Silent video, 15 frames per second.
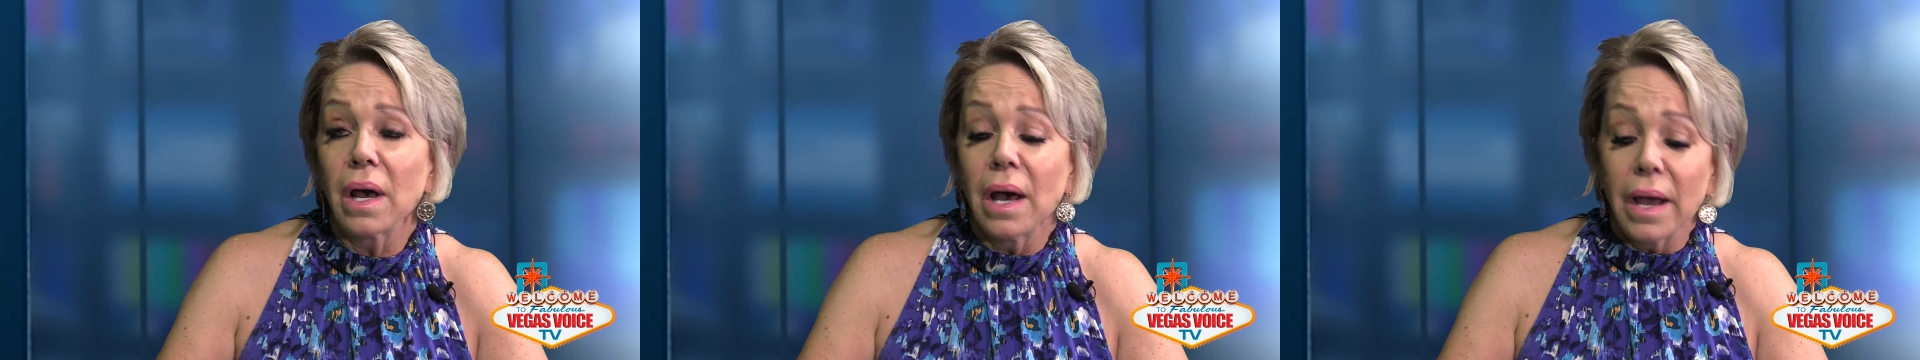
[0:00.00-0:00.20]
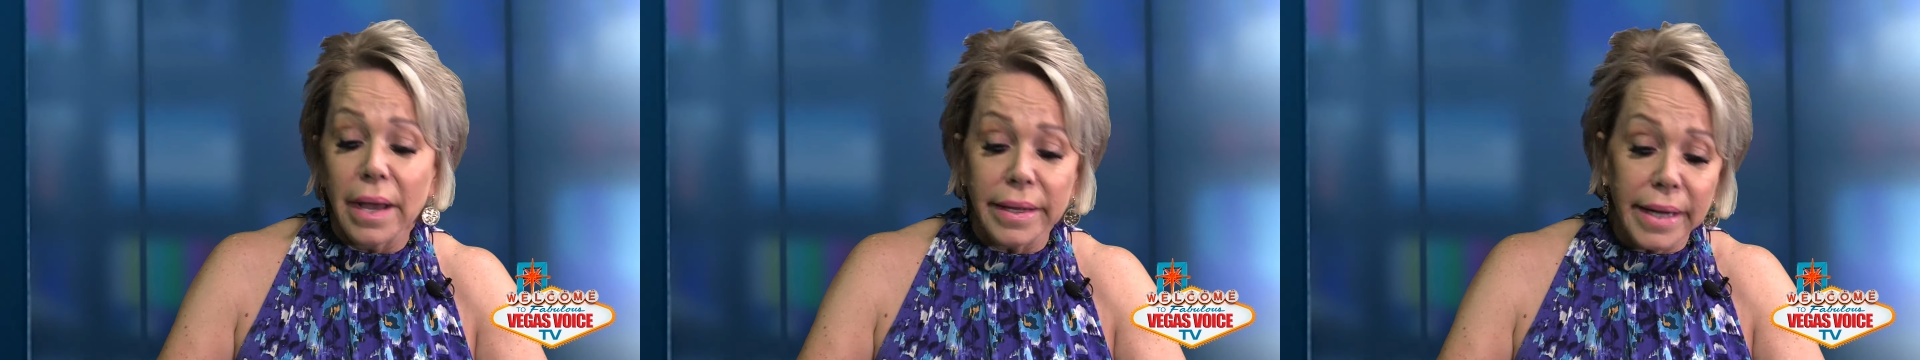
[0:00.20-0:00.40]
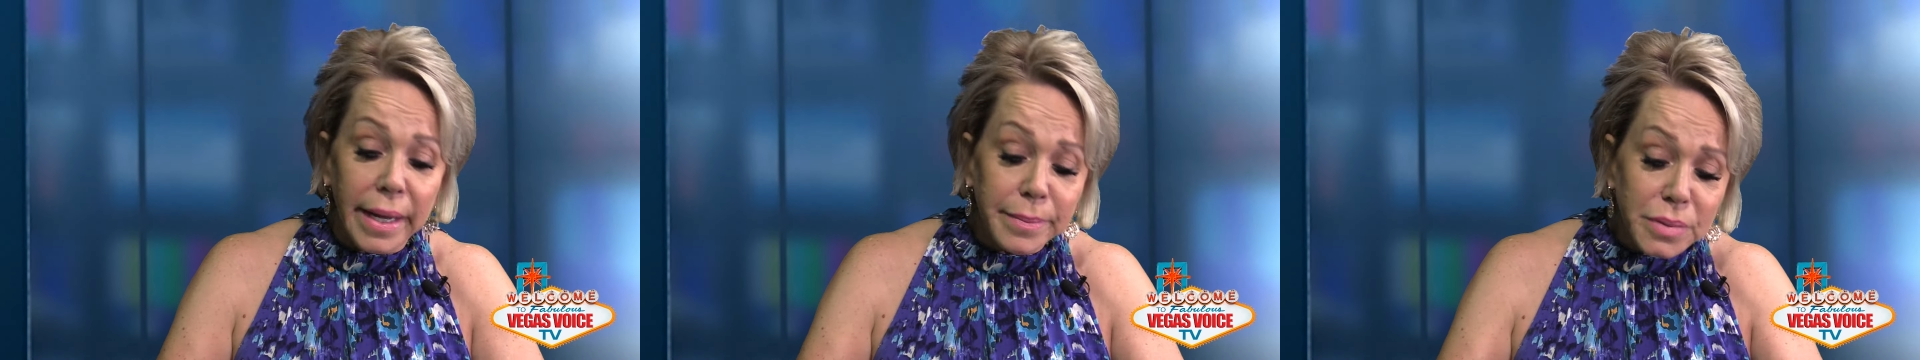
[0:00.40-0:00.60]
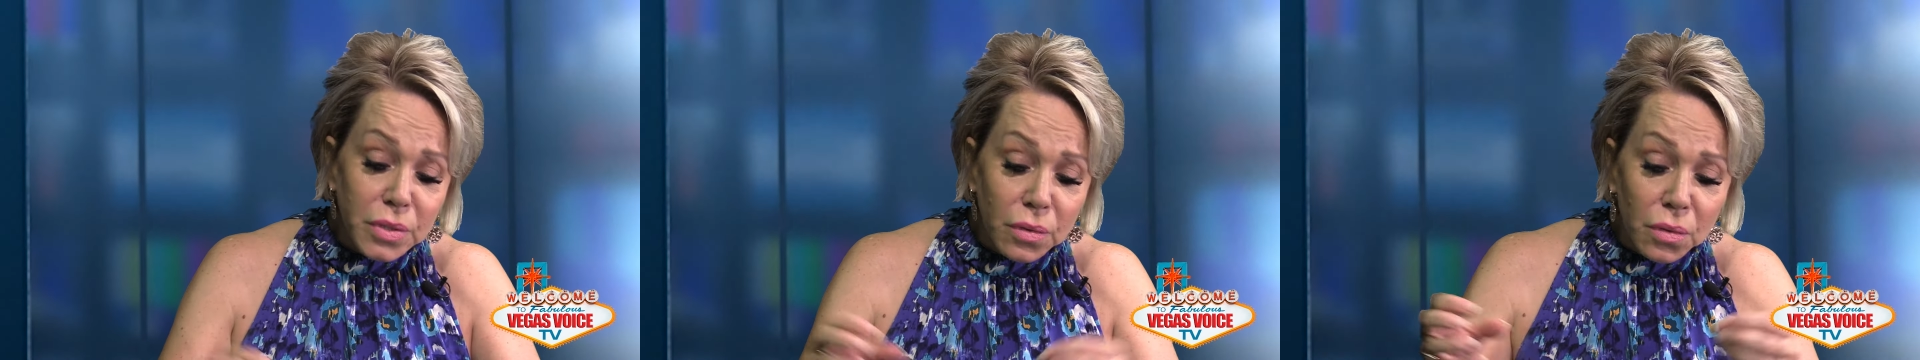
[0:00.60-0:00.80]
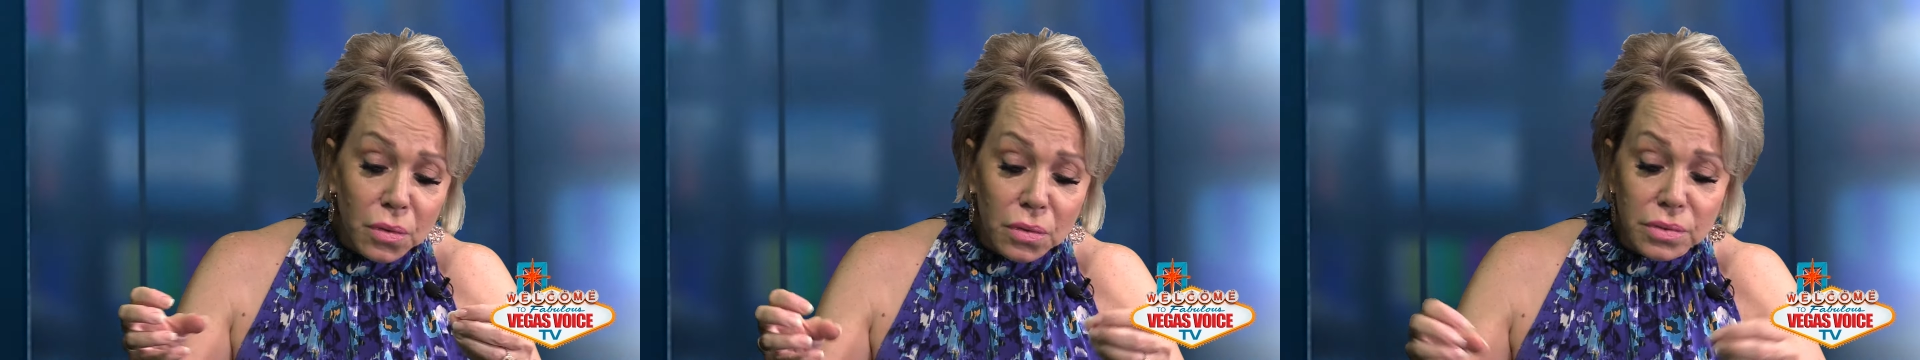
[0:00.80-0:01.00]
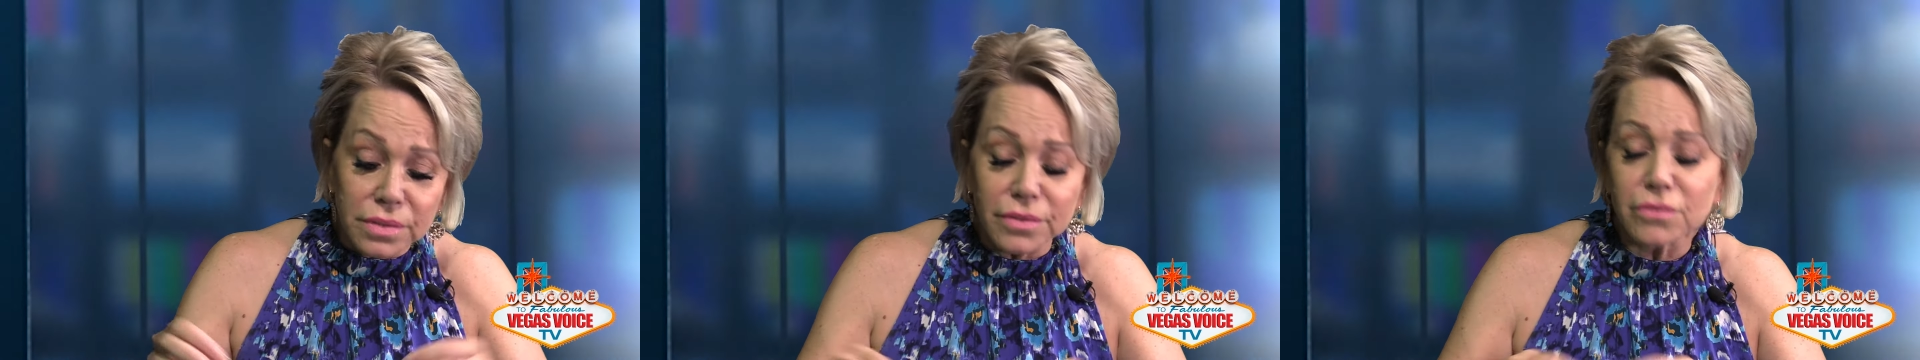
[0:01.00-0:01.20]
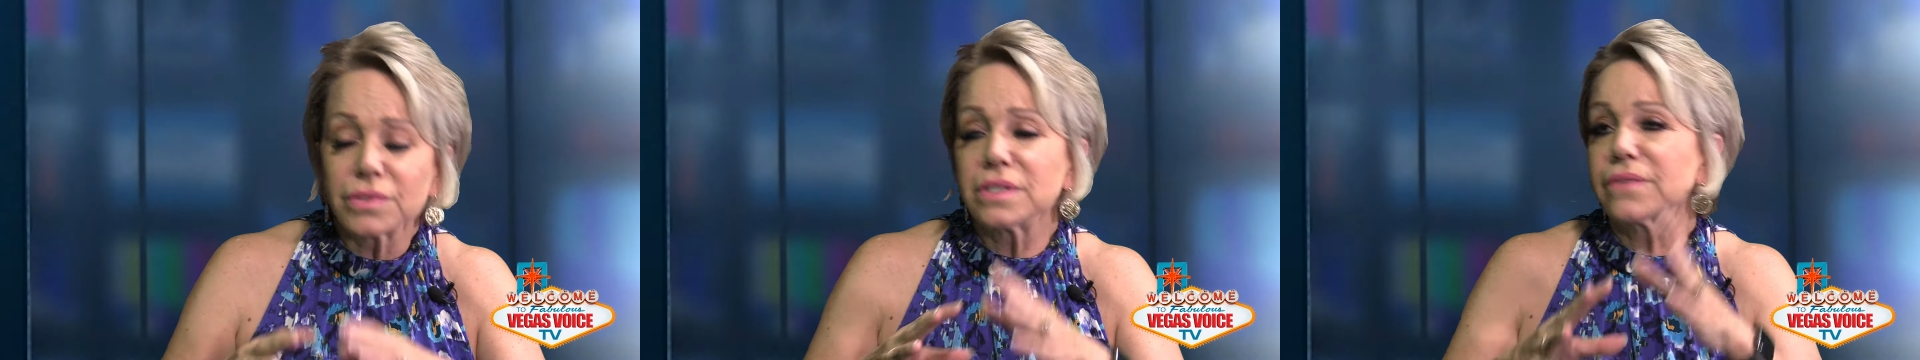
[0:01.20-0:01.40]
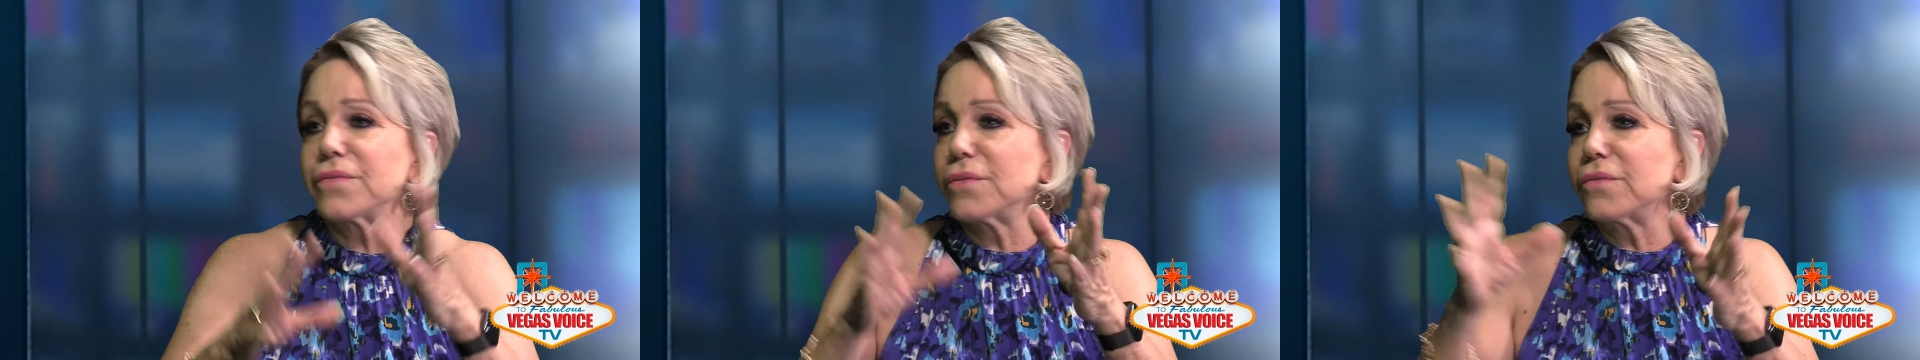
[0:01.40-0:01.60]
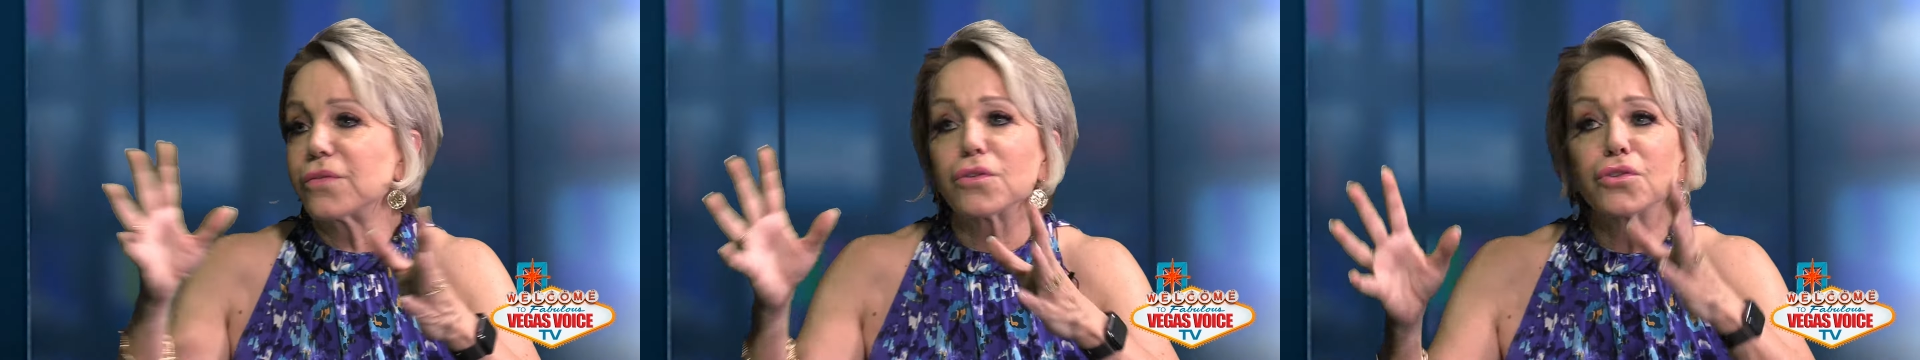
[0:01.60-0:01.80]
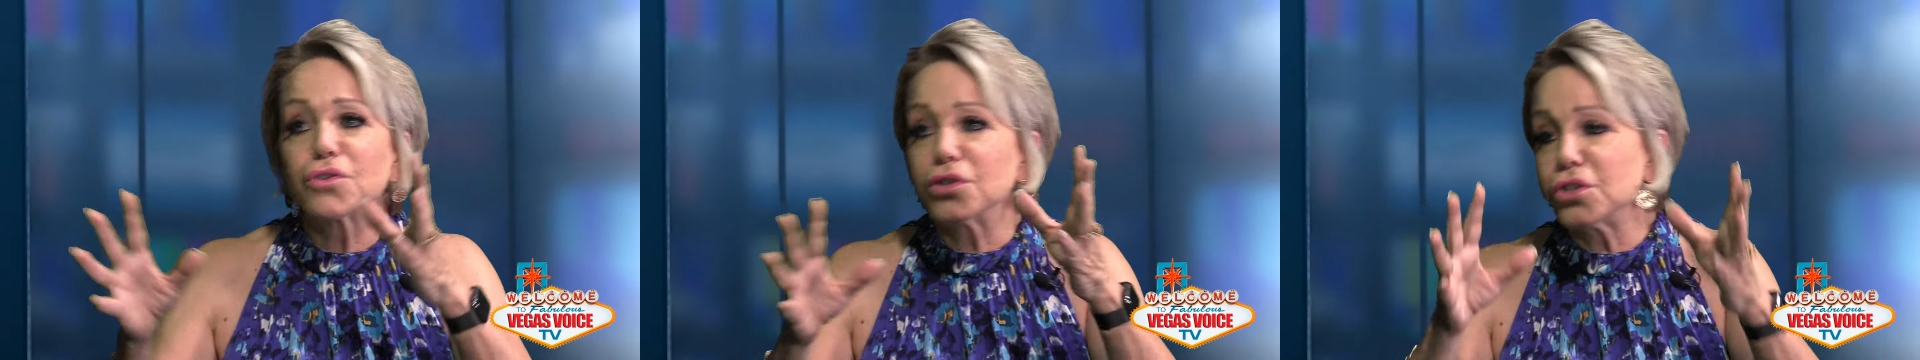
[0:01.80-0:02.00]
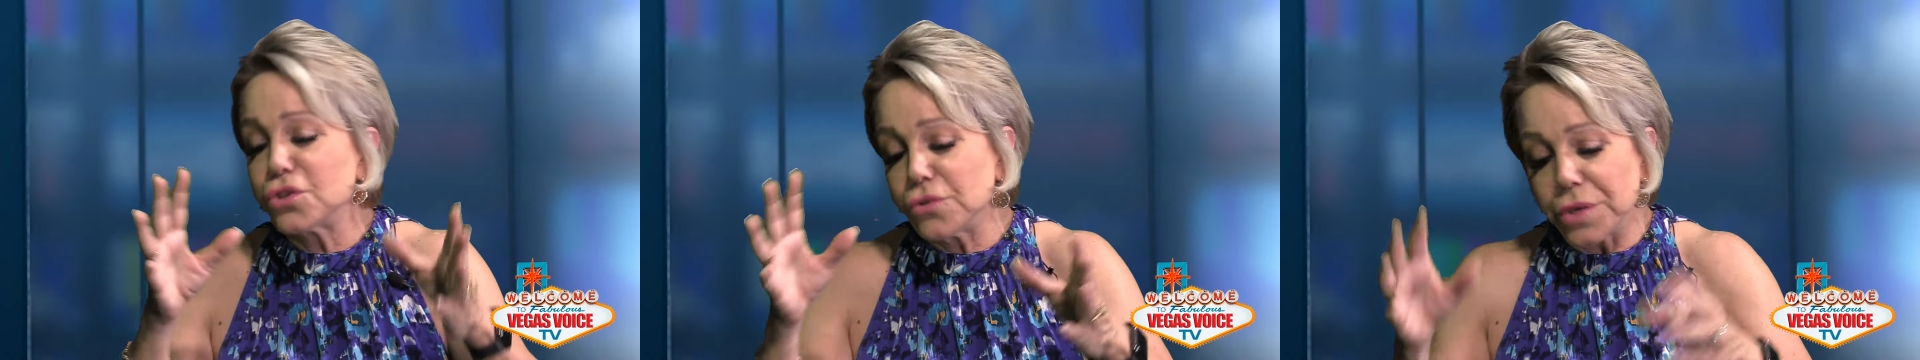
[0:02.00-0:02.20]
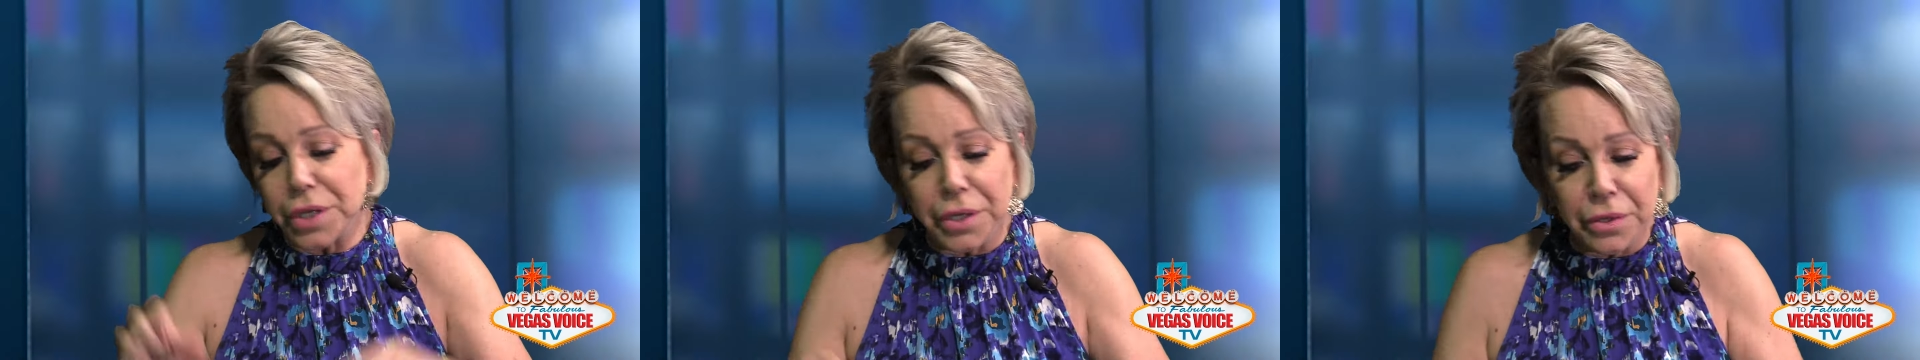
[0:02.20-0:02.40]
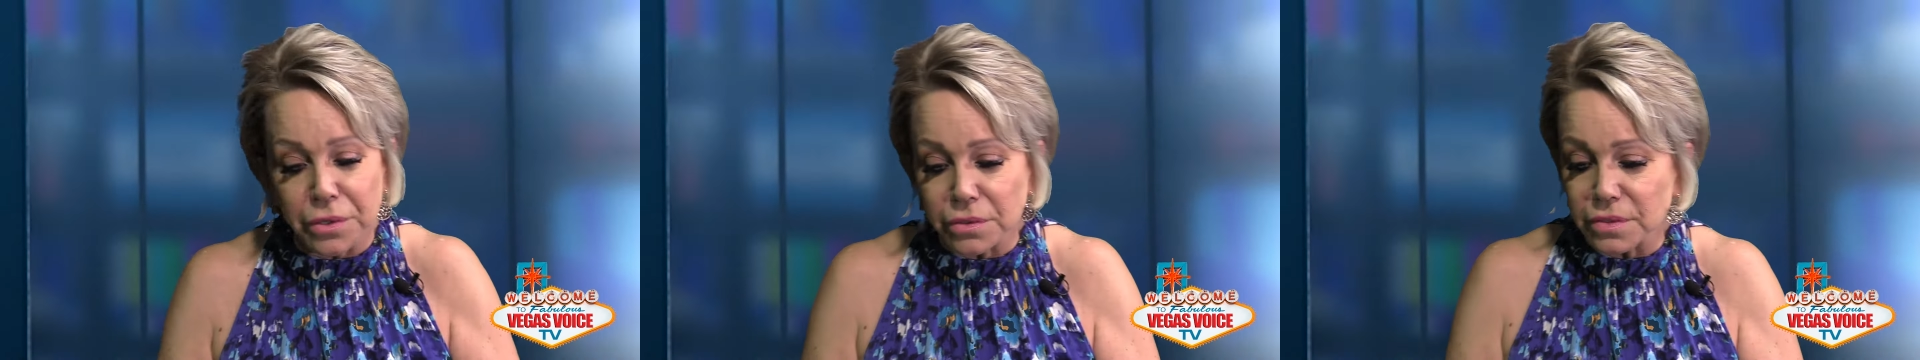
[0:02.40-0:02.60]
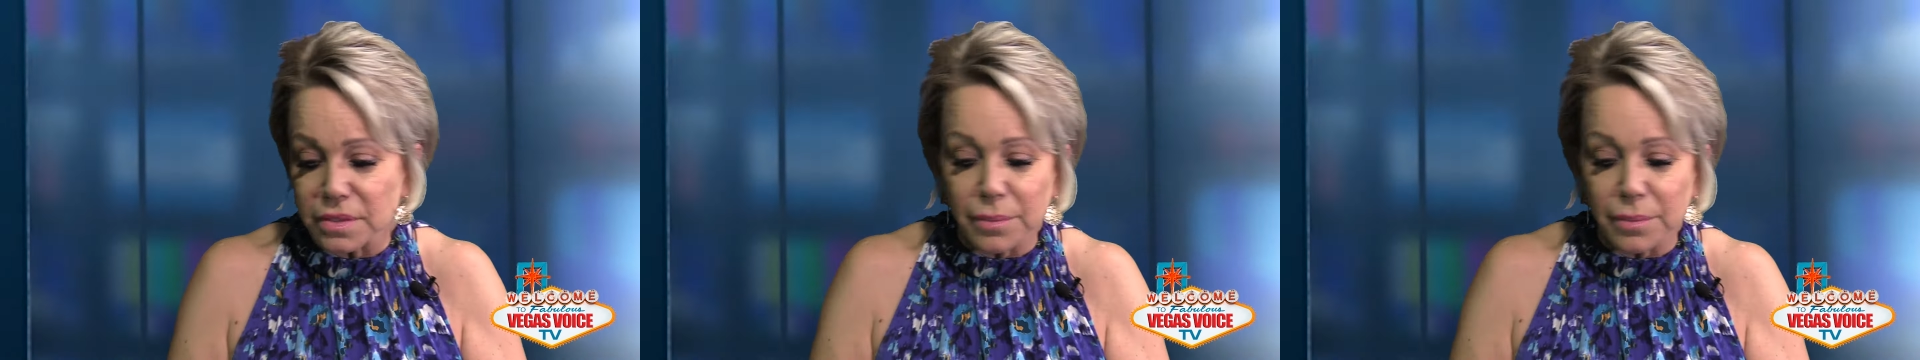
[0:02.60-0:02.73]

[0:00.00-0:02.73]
Mm-hmm. And I'm told there's different versions you hear.